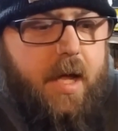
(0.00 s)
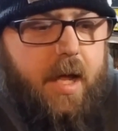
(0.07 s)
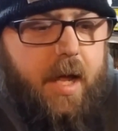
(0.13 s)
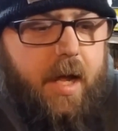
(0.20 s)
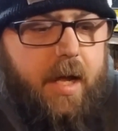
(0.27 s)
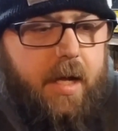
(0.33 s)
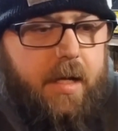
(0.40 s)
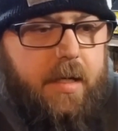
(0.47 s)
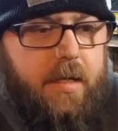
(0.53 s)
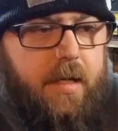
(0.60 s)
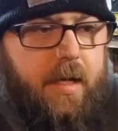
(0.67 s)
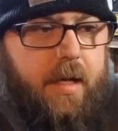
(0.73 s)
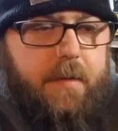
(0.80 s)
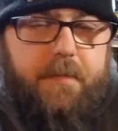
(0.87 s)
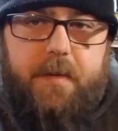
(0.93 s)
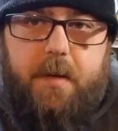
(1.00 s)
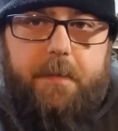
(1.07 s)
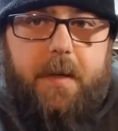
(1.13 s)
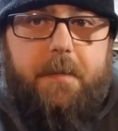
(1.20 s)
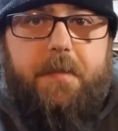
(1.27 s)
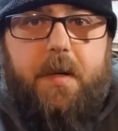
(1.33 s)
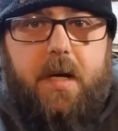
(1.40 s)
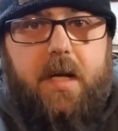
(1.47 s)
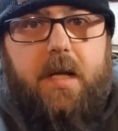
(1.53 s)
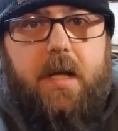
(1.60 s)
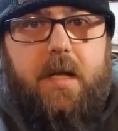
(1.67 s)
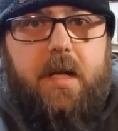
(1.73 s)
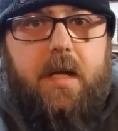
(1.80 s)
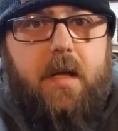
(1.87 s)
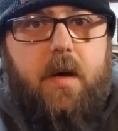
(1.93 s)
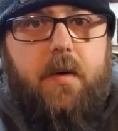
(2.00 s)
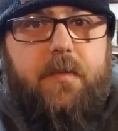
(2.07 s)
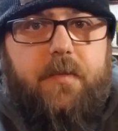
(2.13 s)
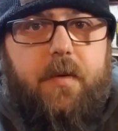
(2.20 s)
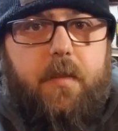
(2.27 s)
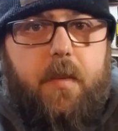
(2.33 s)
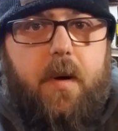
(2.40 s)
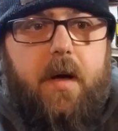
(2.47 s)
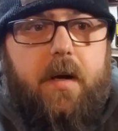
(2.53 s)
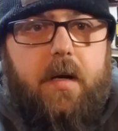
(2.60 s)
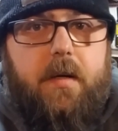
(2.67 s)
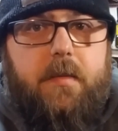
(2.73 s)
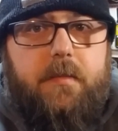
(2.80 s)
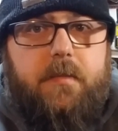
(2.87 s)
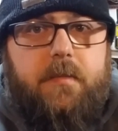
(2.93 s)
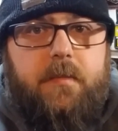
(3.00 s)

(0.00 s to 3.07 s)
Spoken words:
and you'll be pretty good to go for water.